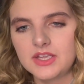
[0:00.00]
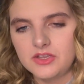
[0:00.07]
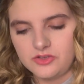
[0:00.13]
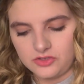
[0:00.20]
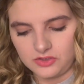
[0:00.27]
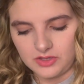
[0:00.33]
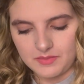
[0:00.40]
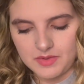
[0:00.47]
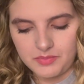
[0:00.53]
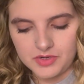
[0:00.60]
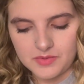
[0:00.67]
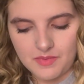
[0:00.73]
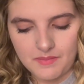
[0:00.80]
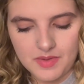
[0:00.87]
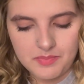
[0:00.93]
So let me put
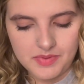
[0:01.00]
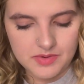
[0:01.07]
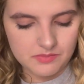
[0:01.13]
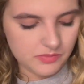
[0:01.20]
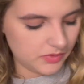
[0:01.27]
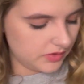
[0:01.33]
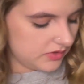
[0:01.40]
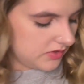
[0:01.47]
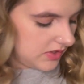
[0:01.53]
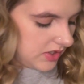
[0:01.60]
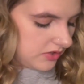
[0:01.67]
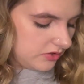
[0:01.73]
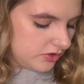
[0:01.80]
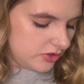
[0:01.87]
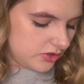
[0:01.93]
them on my pin board so I
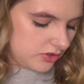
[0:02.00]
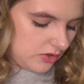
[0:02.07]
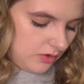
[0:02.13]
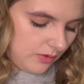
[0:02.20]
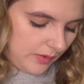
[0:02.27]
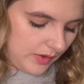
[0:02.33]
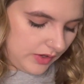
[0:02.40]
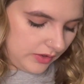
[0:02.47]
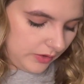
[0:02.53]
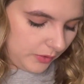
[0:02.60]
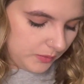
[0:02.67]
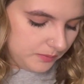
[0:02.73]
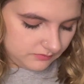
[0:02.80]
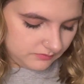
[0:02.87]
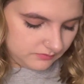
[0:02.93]
can show you.